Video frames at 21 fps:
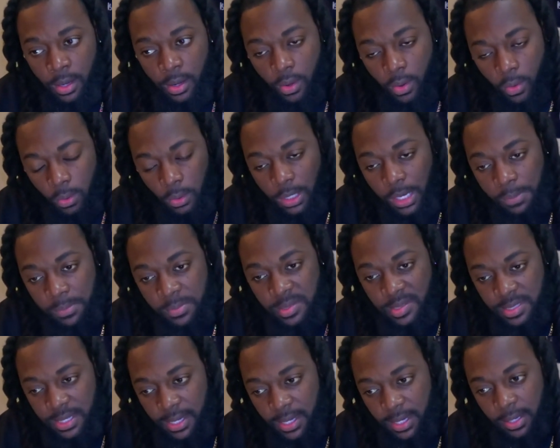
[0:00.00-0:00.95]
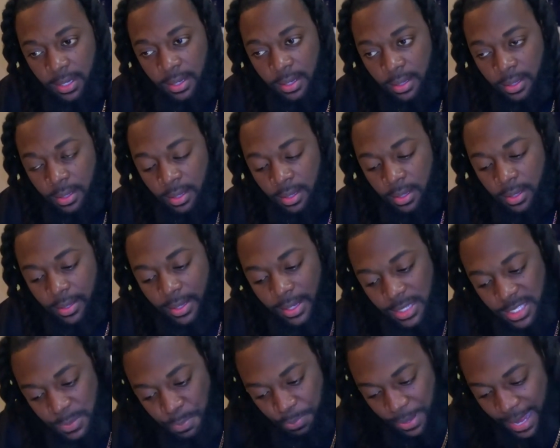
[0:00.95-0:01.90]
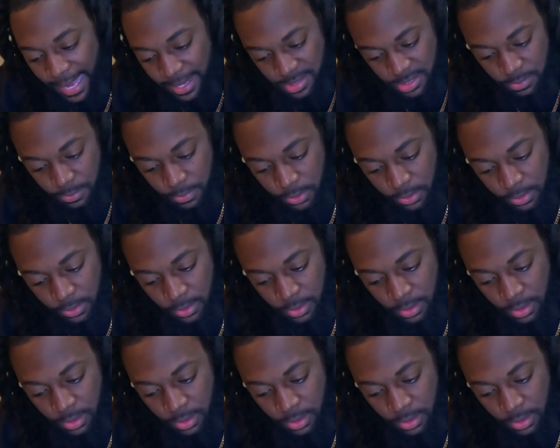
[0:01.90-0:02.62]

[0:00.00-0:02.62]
All I'm saying it's possible.